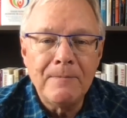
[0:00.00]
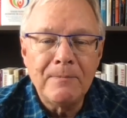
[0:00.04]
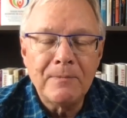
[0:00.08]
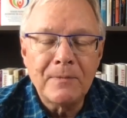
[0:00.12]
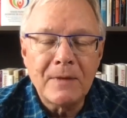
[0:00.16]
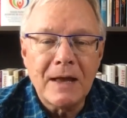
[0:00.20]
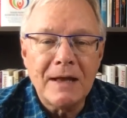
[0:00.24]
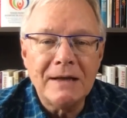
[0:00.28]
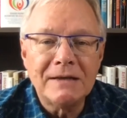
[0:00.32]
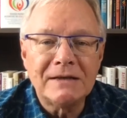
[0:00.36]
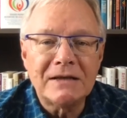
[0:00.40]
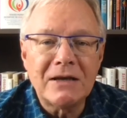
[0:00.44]

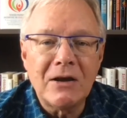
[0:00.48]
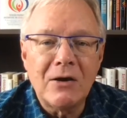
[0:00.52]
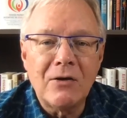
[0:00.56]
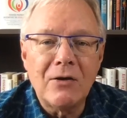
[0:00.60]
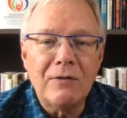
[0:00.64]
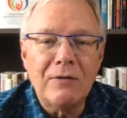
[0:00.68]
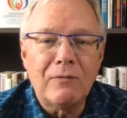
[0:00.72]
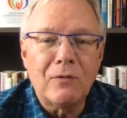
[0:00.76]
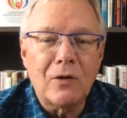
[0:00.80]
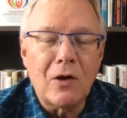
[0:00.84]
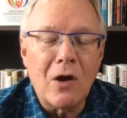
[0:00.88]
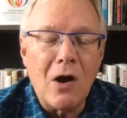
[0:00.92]
And so
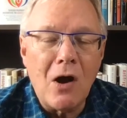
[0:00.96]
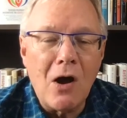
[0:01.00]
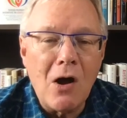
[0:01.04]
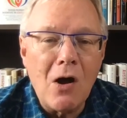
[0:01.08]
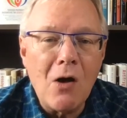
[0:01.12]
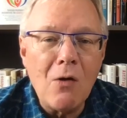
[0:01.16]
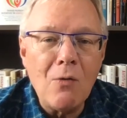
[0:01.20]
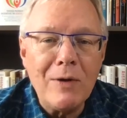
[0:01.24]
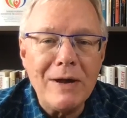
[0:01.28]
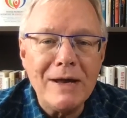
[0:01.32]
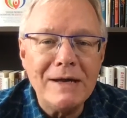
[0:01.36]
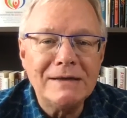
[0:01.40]
if we're
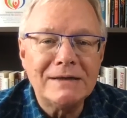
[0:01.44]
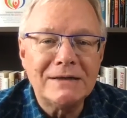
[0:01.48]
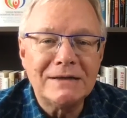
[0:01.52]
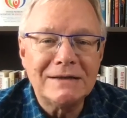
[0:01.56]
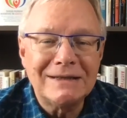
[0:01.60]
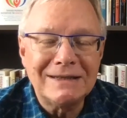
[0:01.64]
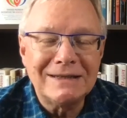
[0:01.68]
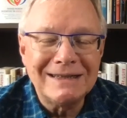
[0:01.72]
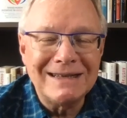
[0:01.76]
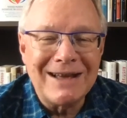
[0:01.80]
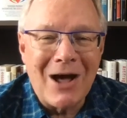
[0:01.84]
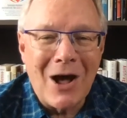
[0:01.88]

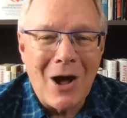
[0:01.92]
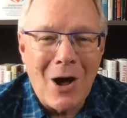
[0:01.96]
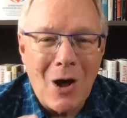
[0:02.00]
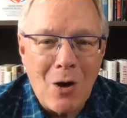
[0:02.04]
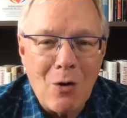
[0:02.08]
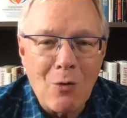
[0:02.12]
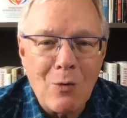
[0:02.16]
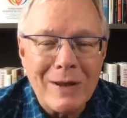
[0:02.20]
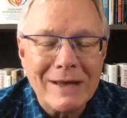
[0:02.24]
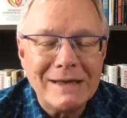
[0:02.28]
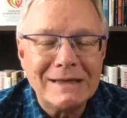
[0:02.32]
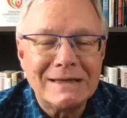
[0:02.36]

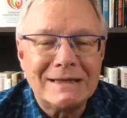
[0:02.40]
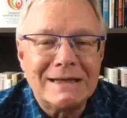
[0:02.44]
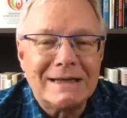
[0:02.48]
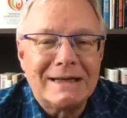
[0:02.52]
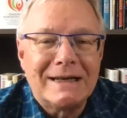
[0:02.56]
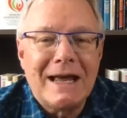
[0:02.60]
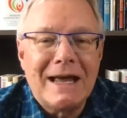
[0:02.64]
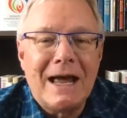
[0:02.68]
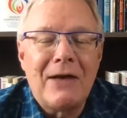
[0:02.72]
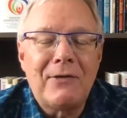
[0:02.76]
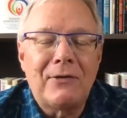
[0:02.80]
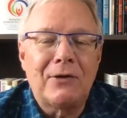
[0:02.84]
always
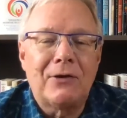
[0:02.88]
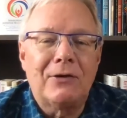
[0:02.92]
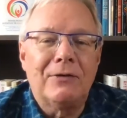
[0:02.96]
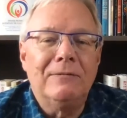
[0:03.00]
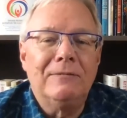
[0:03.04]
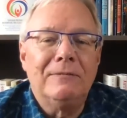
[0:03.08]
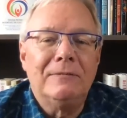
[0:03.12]
together,